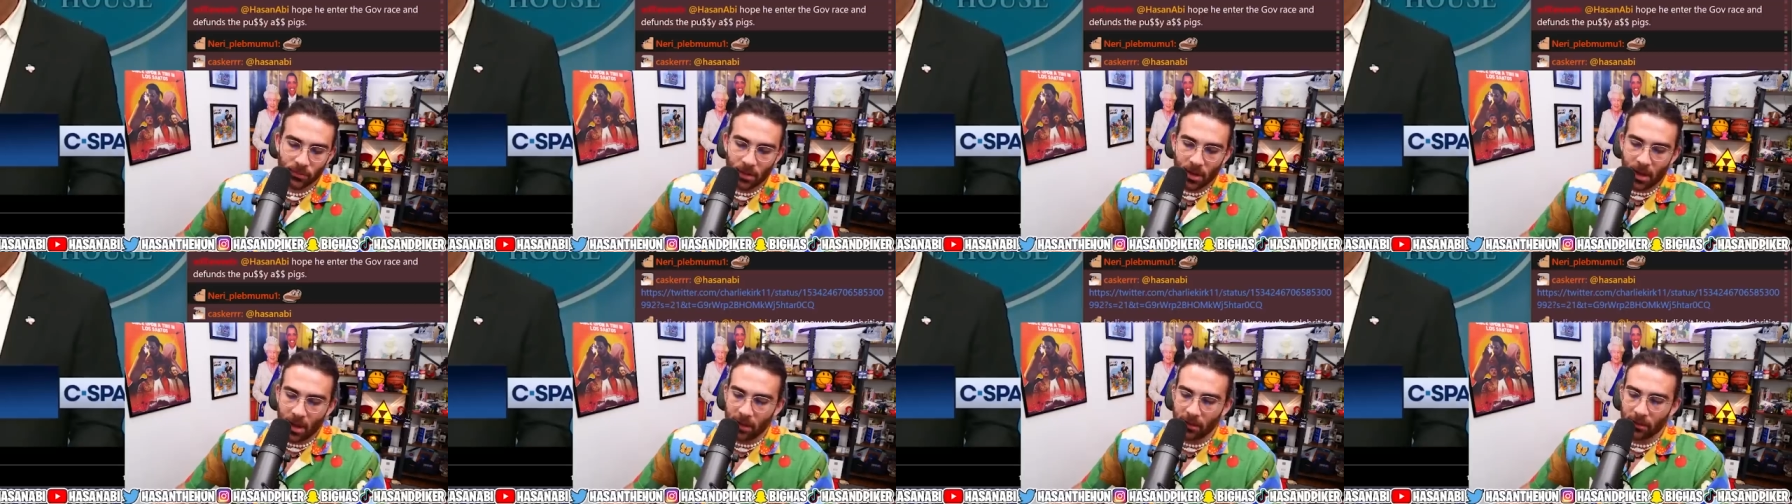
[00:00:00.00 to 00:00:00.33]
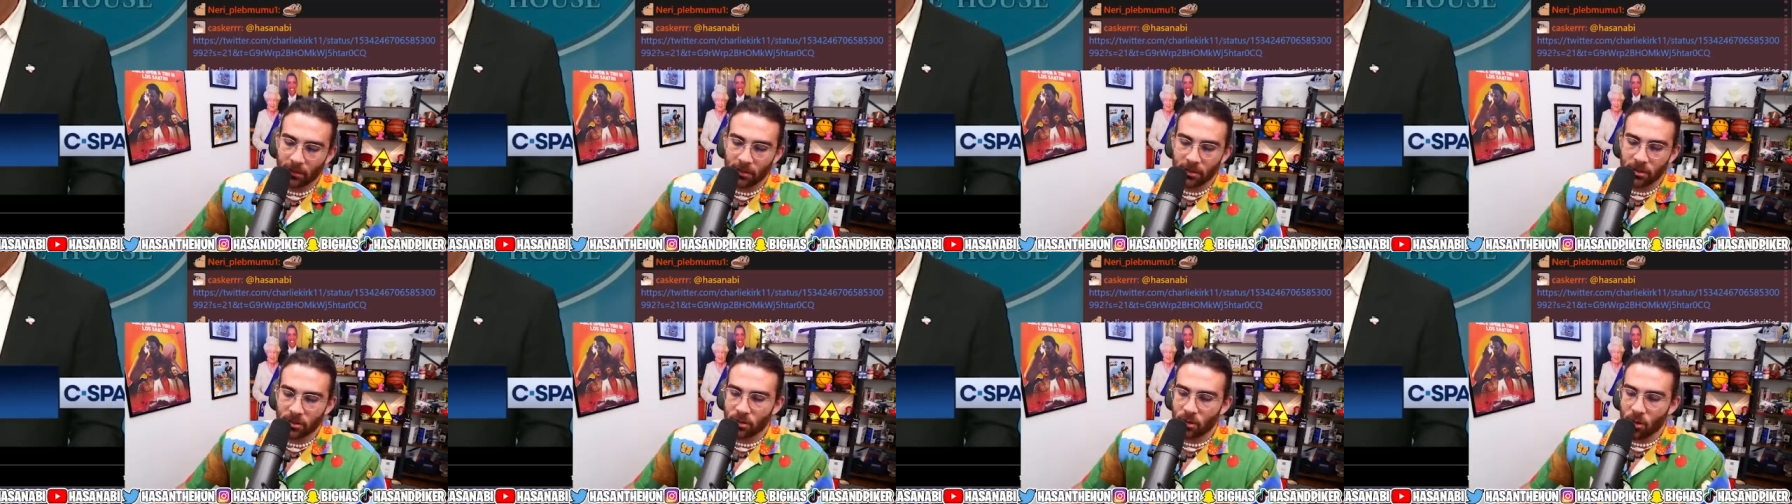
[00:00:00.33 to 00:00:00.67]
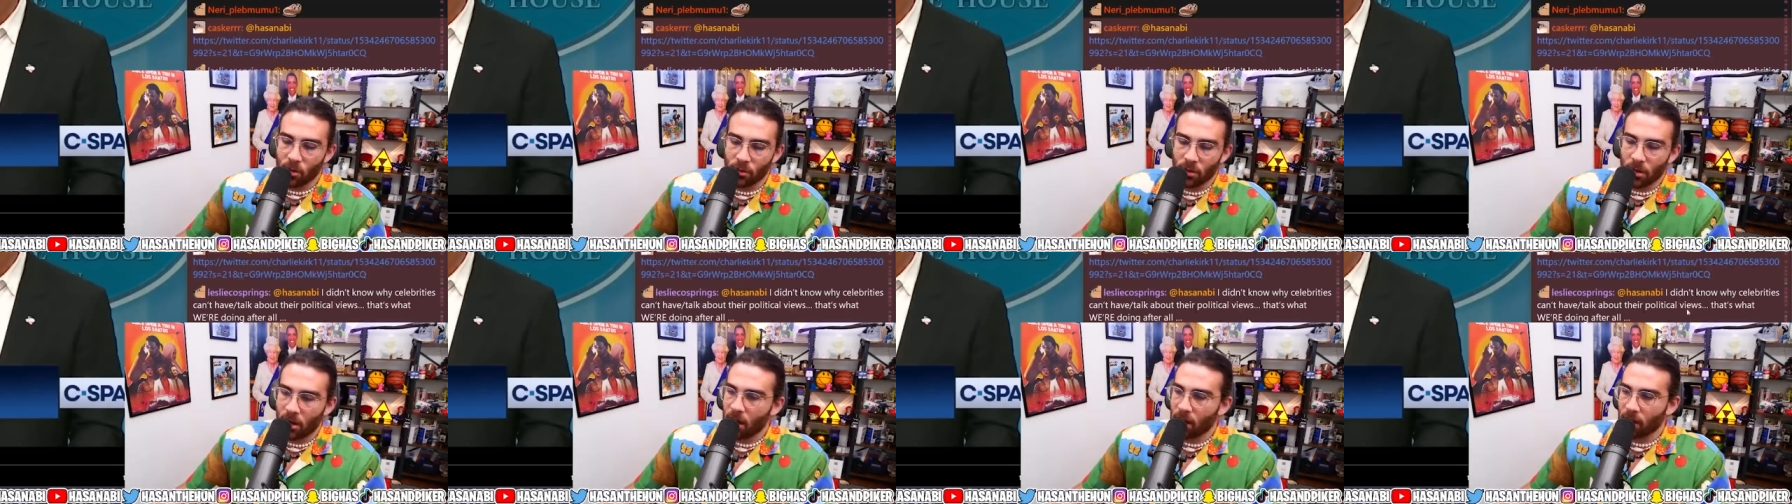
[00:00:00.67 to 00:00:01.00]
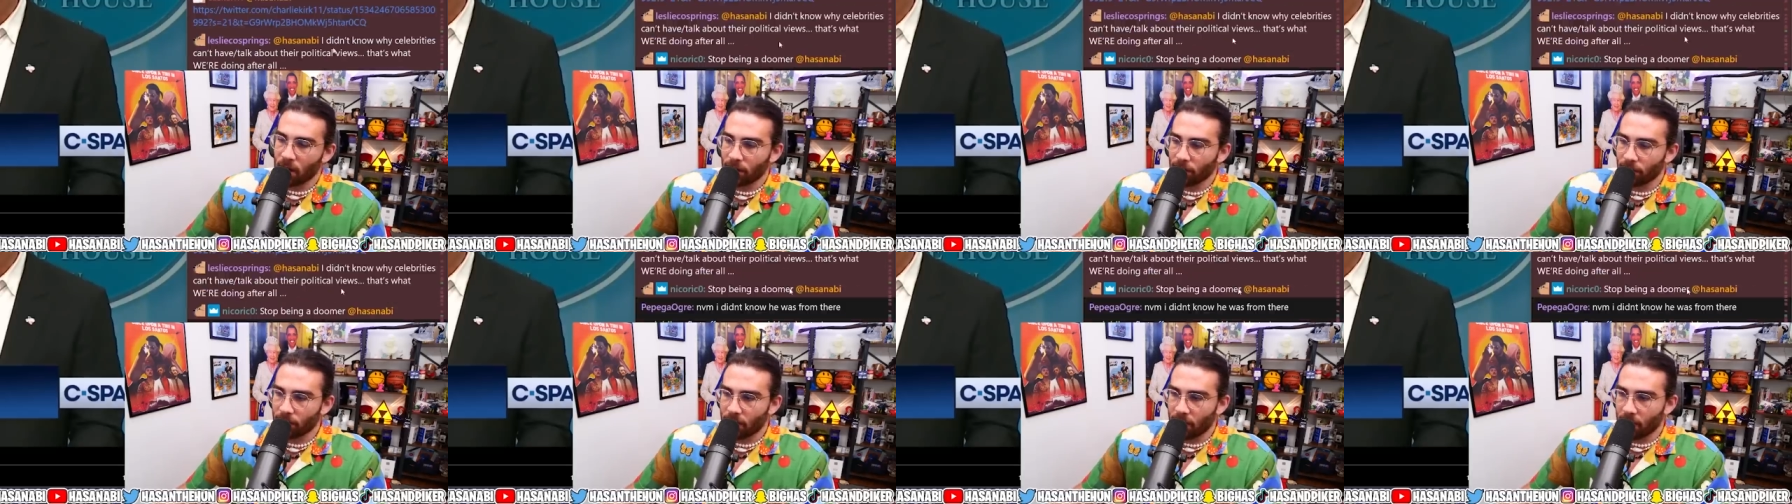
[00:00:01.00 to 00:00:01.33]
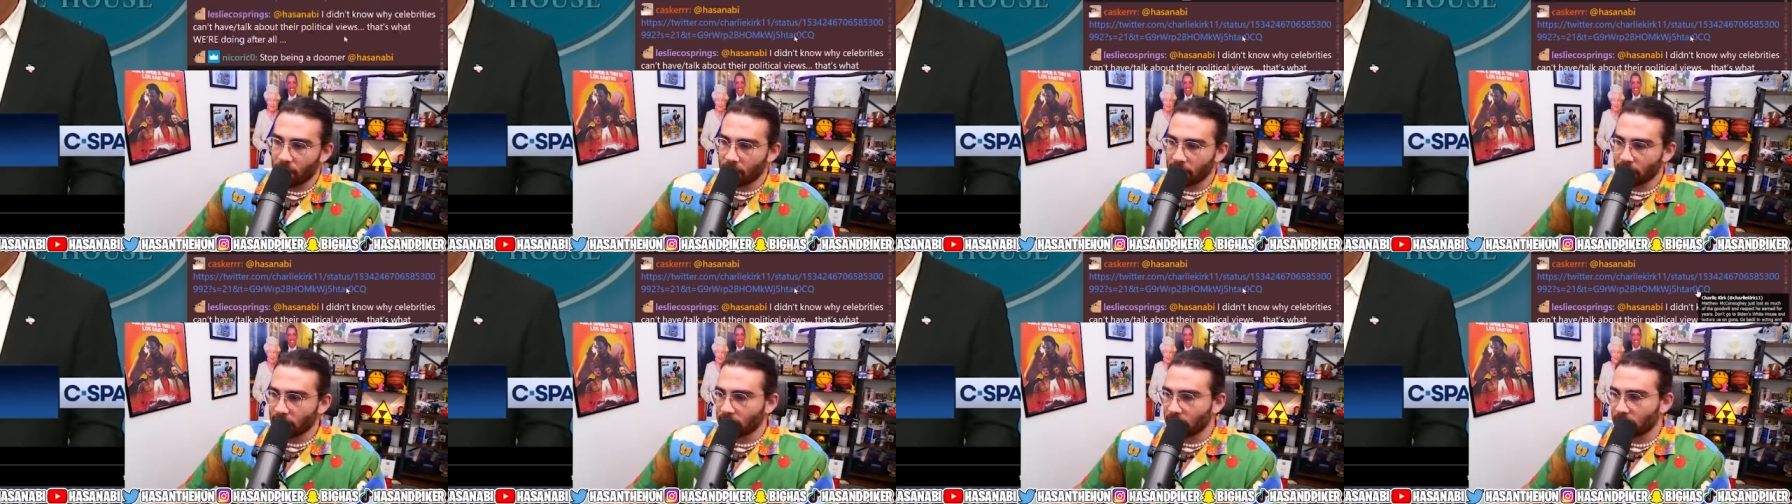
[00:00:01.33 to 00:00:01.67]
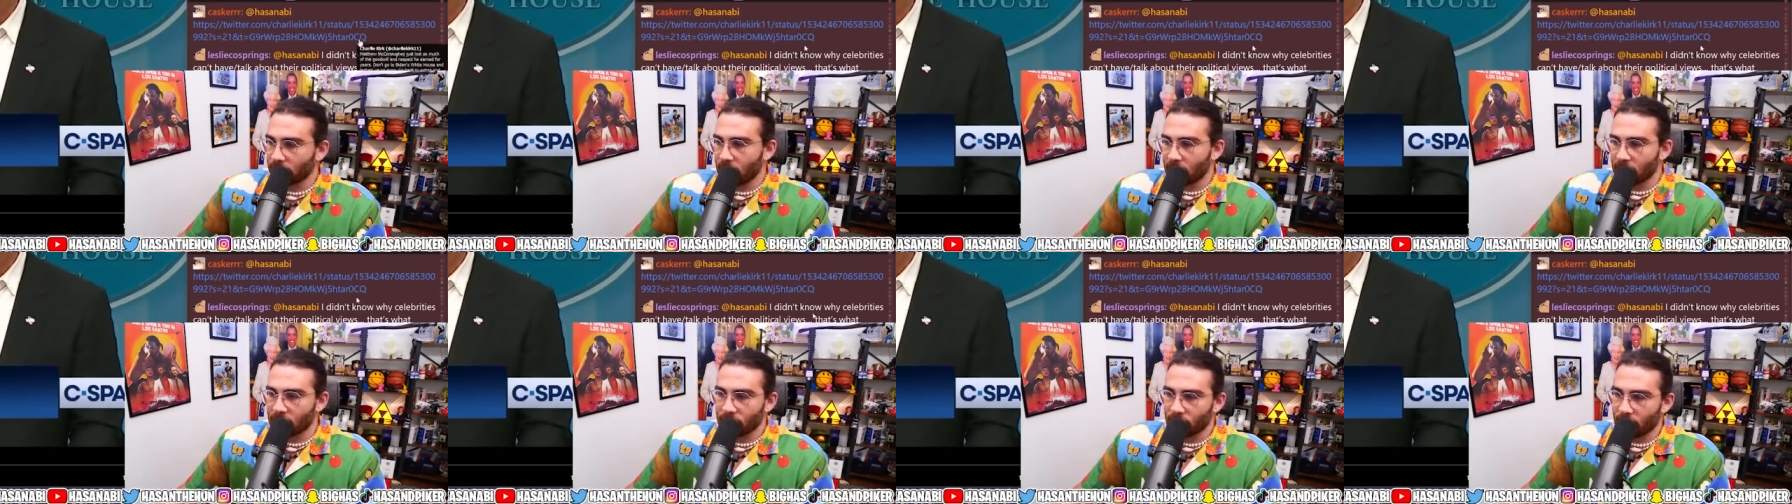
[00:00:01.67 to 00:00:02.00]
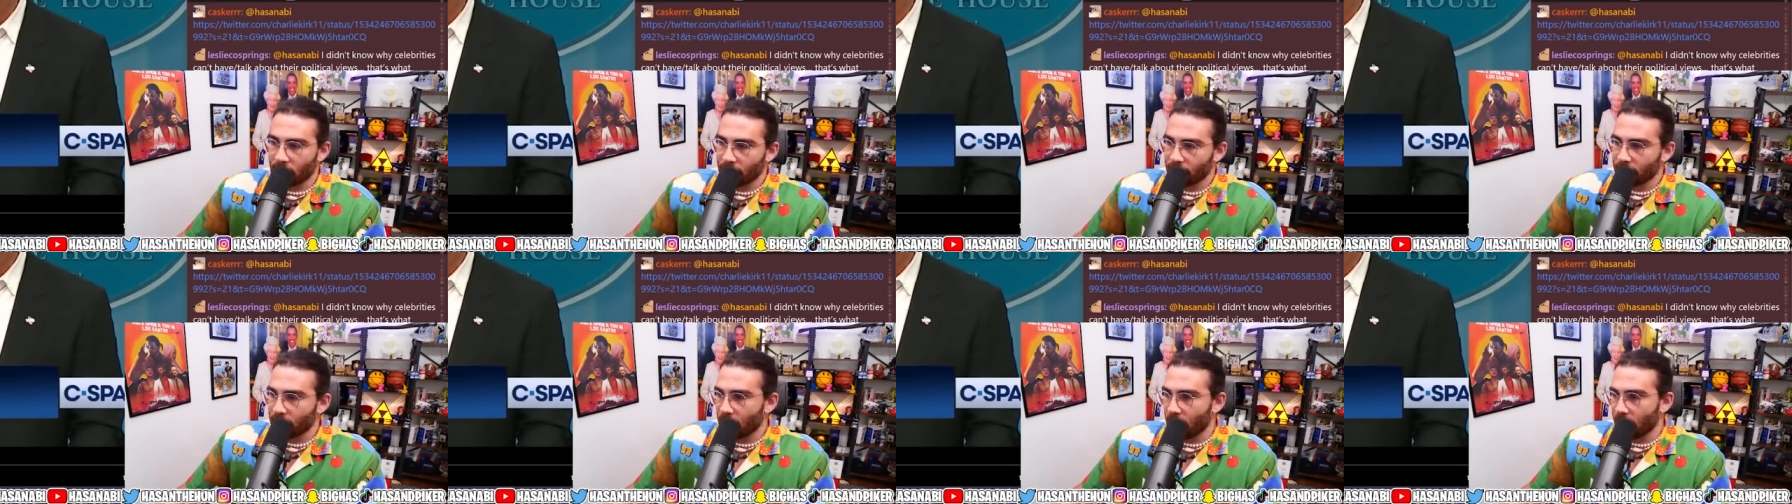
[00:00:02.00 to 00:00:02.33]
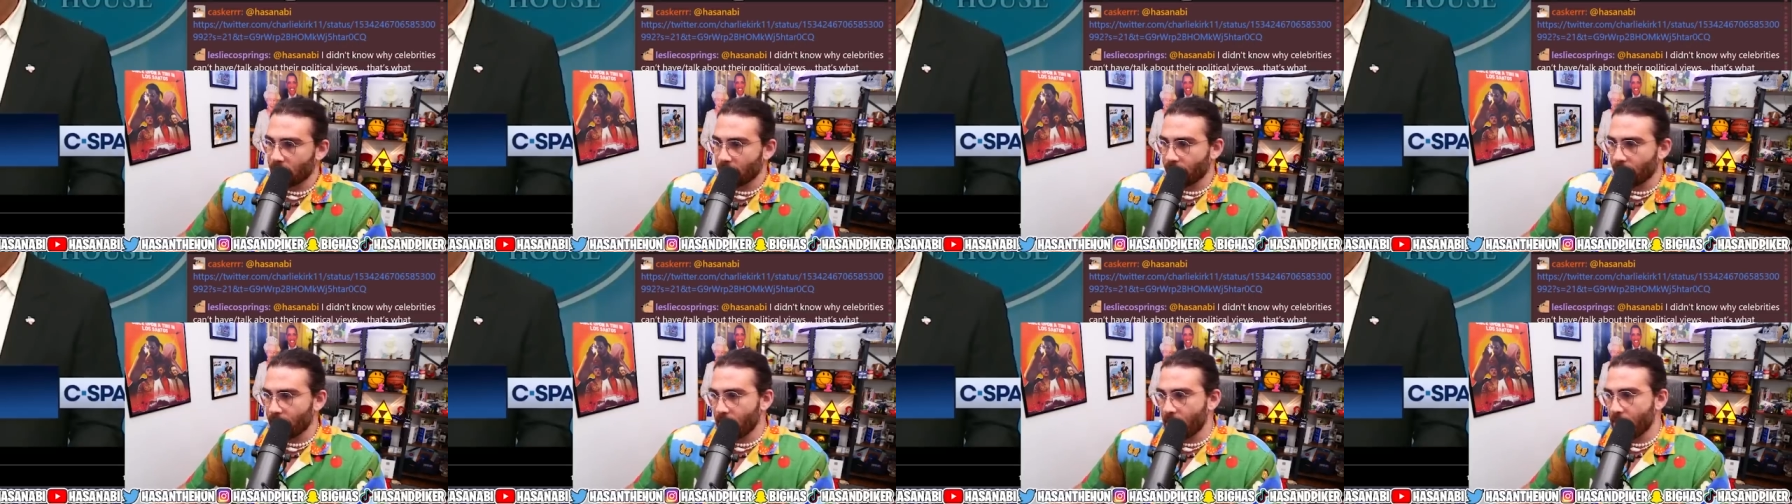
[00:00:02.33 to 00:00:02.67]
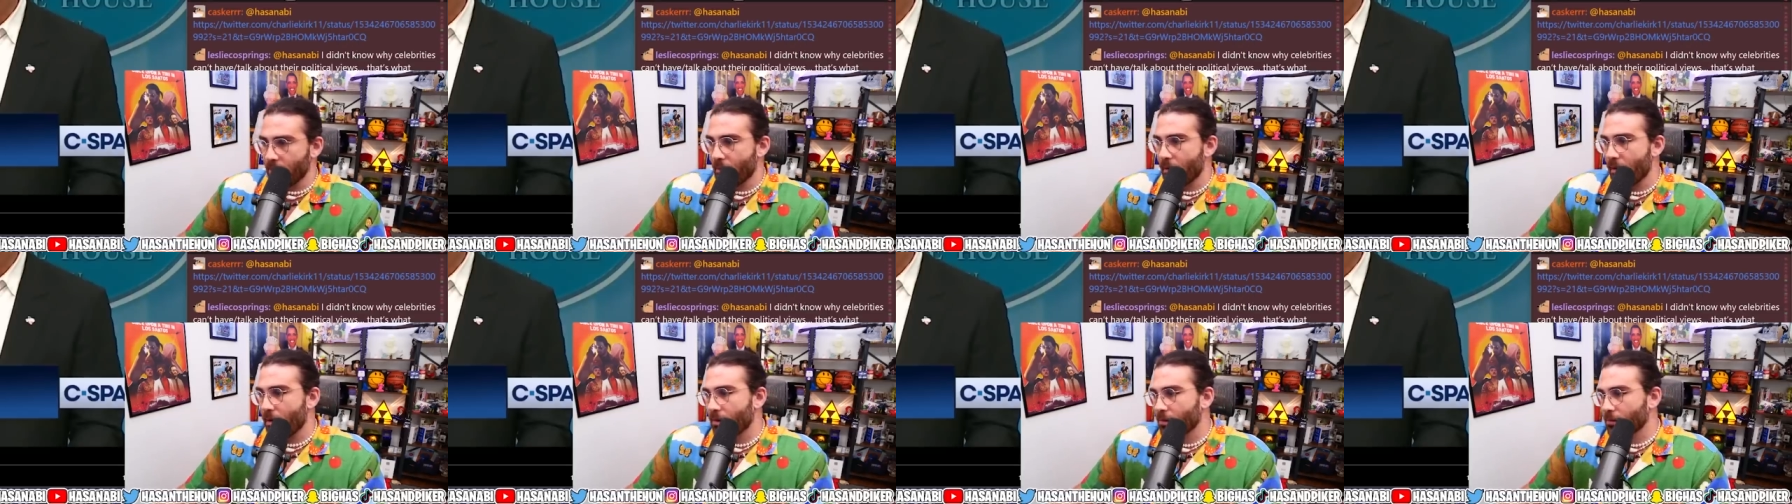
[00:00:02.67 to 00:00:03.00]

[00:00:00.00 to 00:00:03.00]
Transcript: And he's going Hollywood on us. That's what I'm talking about.